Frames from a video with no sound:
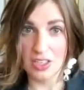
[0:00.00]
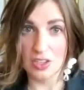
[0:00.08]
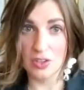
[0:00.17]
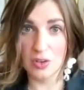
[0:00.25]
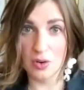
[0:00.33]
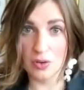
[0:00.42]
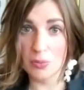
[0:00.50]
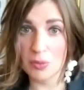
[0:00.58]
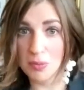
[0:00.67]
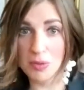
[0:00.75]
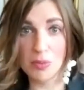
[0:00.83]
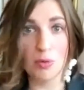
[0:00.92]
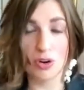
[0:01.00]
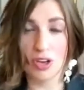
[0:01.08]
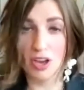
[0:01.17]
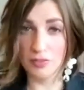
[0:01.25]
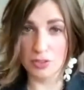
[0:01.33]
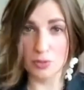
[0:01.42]
You might be more
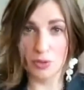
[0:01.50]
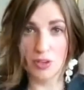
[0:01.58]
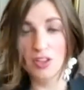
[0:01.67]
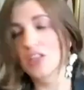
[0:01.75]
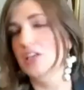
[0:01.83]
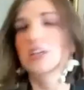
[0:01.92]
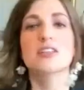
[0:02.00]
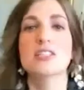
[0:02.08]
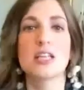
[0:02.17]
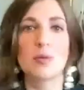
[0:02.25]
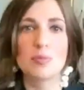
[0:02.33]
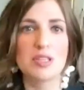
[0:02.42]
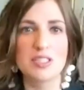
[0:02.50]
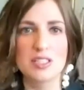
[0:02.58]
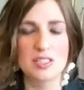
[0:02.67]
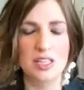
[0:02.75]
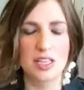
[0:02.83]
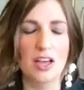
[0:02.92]
comfortable in some
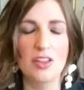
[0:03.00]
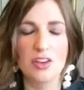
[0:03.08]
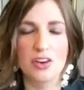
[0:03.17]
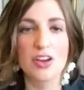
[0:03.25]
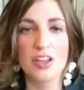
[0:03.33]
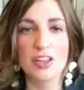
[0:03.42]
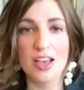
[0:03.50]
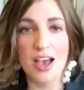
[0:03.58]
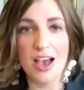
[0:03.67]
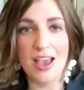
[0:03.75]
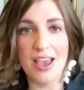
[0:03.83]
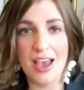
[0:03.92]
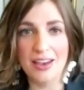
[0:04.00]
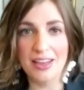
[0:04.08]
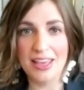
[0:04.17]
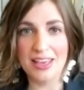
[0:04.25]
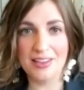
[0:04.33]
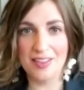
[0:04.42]
pieces than other. I
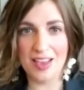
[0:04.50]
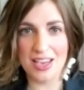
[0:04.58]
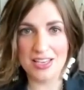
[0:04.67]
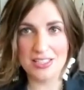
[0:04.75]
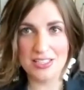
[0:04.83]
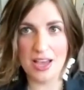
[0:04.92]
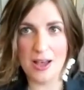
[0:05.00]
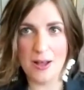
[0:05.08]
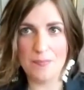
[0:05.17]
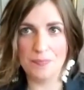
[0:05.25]
had a client